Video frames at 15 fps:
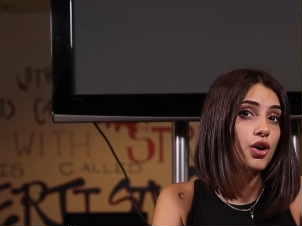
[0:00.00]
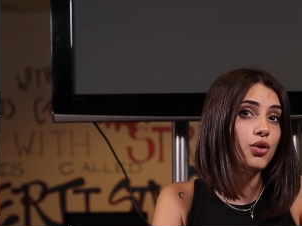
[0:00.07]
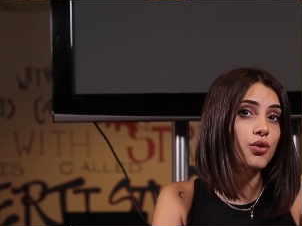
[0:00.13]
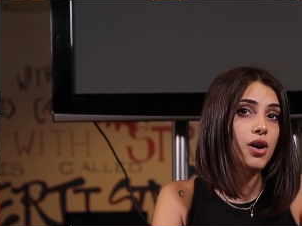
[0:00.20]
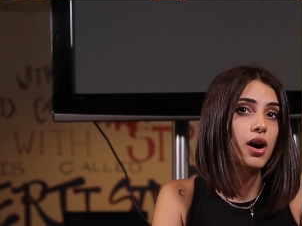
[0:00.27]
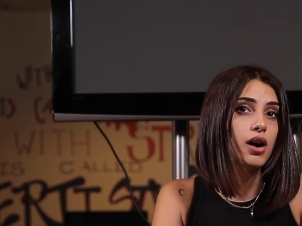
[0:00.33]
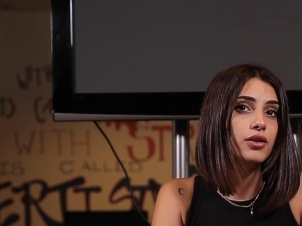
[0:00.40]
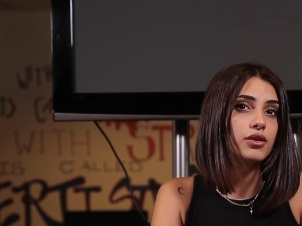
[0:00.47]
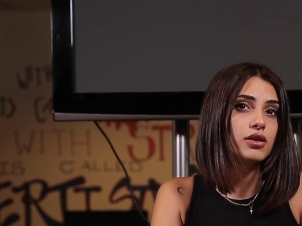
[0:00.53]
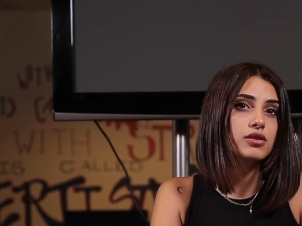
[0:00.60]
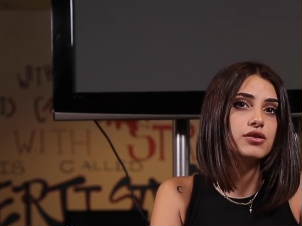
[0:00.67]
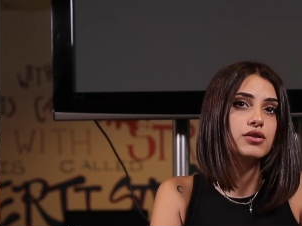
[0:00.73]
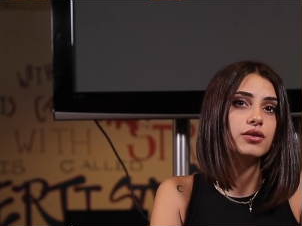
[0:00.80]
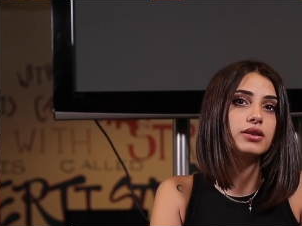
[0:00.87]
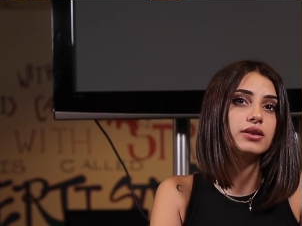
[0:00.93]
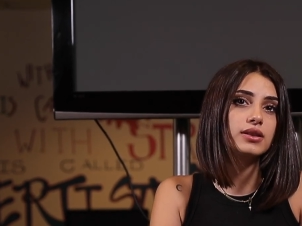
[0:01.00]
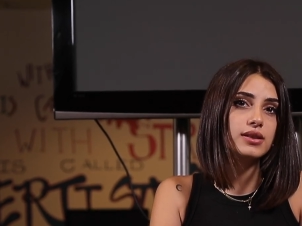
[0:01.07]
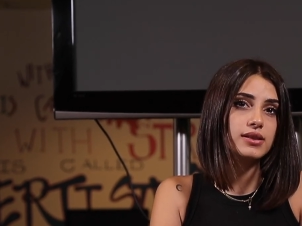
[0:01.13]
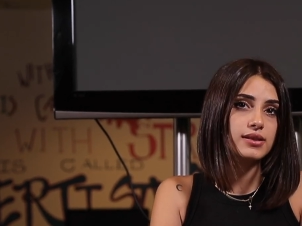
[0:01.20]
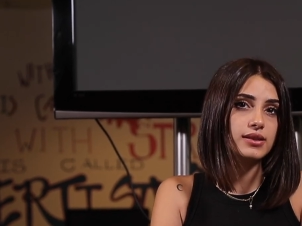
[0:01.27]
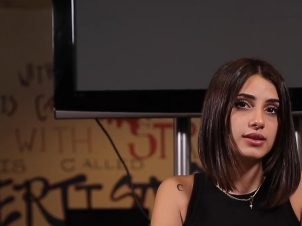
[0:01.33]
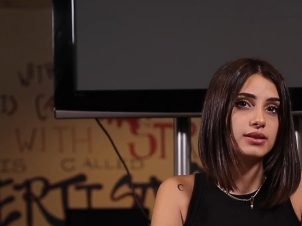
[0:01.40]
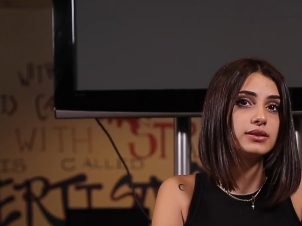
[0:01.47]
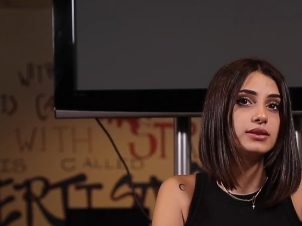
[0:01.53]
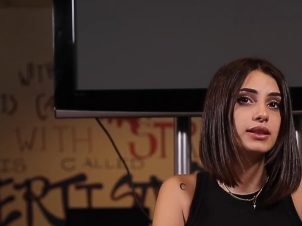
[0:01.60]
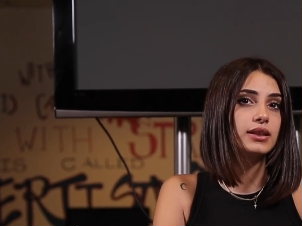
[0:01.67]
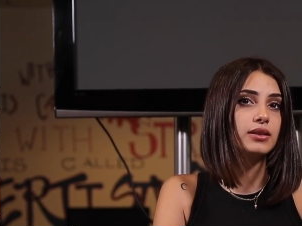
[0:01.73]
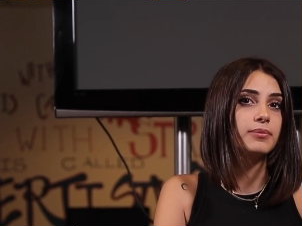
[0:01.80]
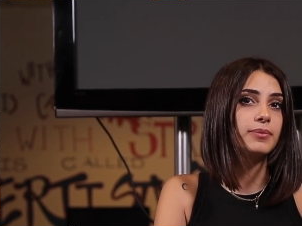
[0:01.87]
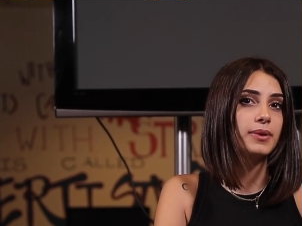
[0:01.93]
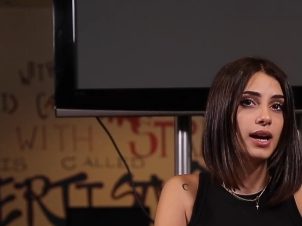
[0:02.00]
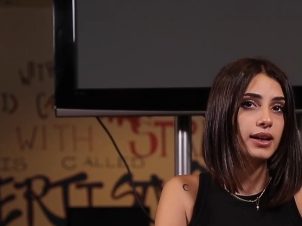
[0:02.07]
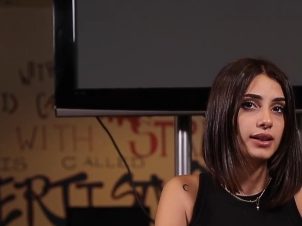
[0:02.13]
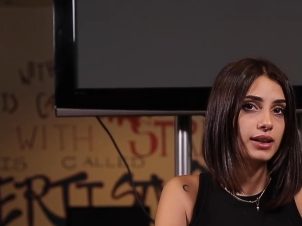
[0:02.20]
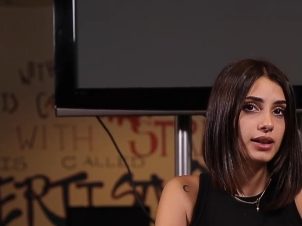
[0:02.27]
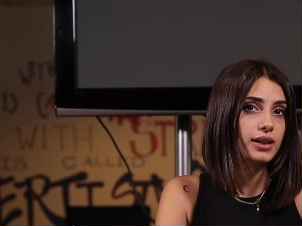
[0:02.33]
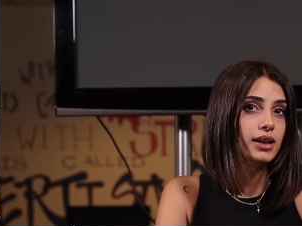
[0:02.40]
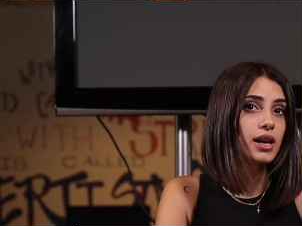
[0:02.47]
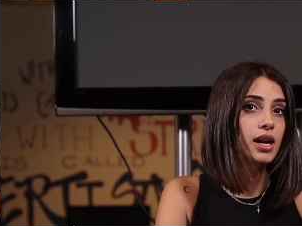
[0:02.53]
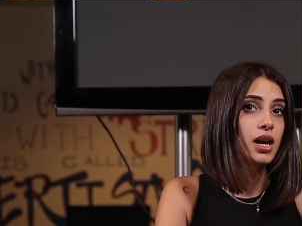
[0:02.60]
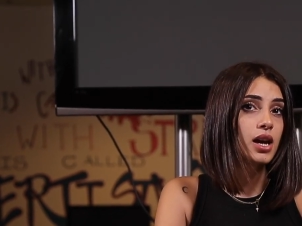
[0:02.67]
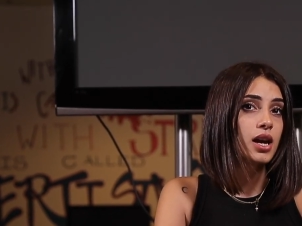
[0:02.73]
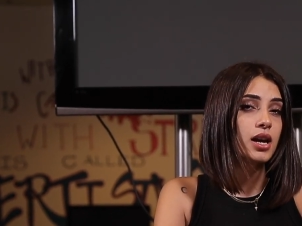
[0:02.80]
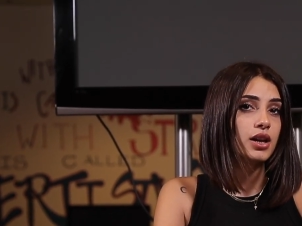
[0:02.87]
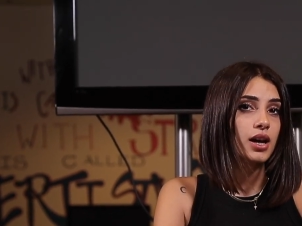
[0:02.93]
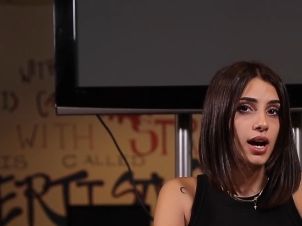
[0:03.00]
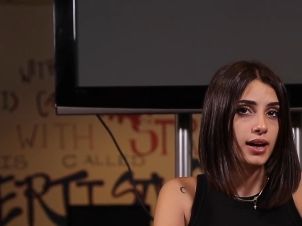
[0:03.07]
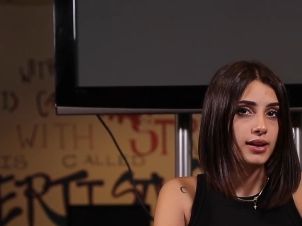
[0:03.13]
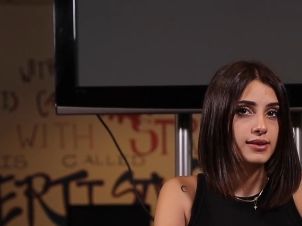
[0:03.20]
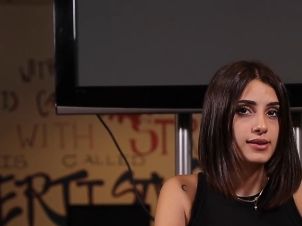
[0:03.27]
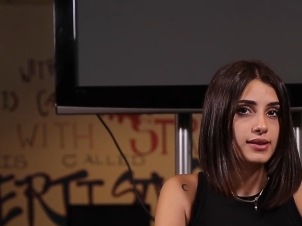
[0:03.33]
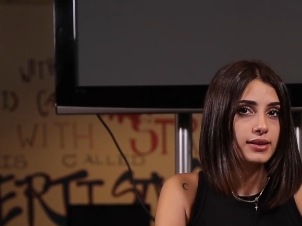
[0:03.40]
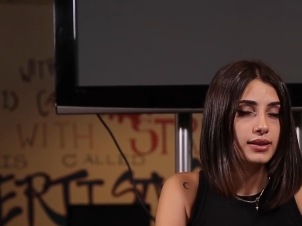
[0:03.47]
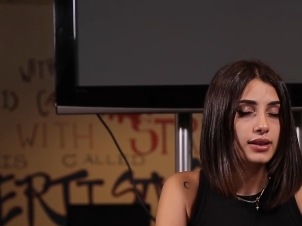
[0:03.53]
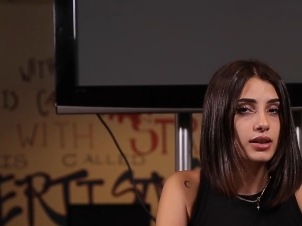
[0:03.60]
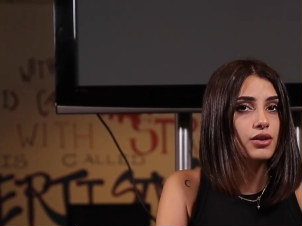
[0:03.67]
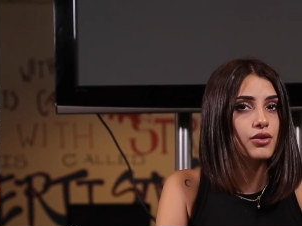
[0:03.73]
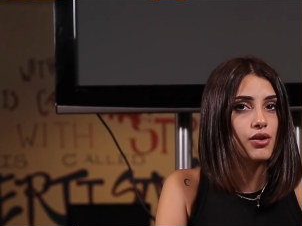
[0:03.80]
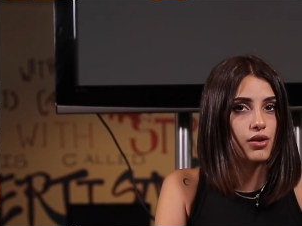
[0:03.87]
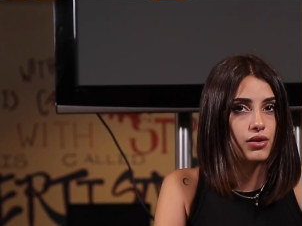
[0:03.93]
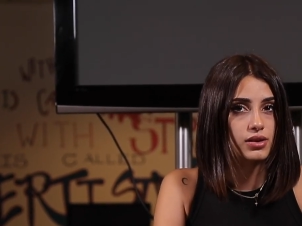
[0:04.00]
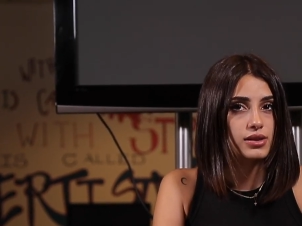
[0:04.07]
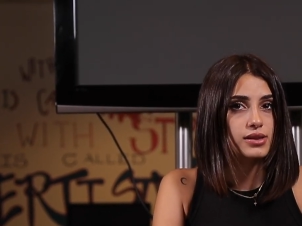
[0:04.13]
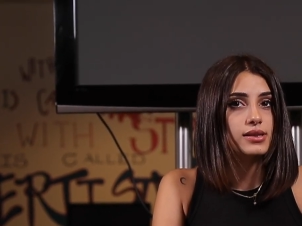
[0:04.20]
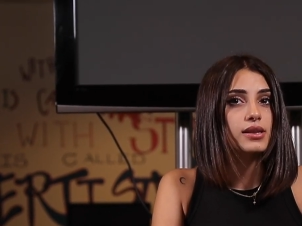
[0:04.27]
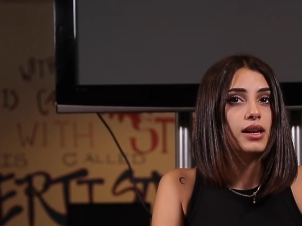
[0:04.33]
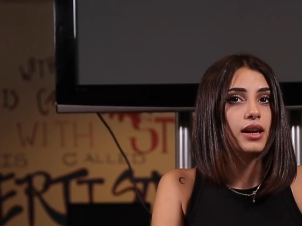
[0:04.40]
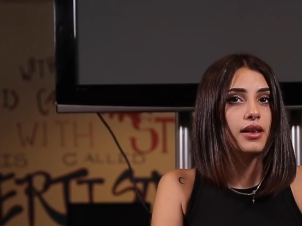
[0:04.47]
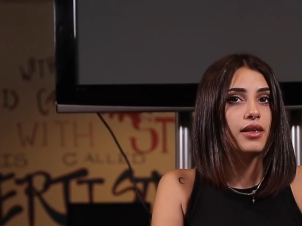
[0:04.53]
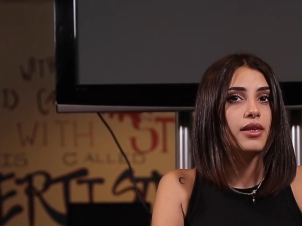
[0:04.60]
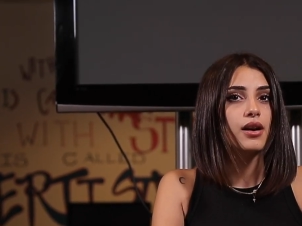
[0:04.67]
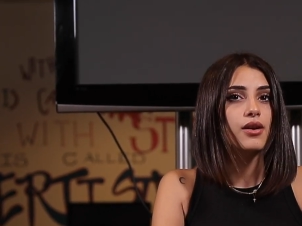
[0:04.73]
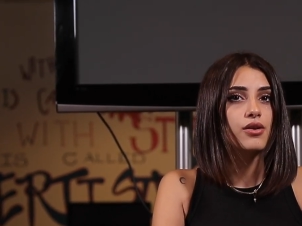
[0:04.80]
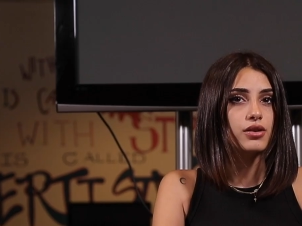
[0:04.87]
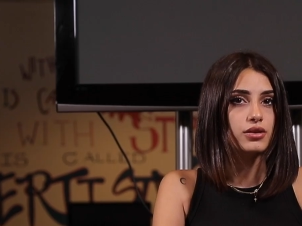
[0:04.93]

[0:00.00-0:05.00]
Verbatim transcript: who are also interested in planning and setting goals in the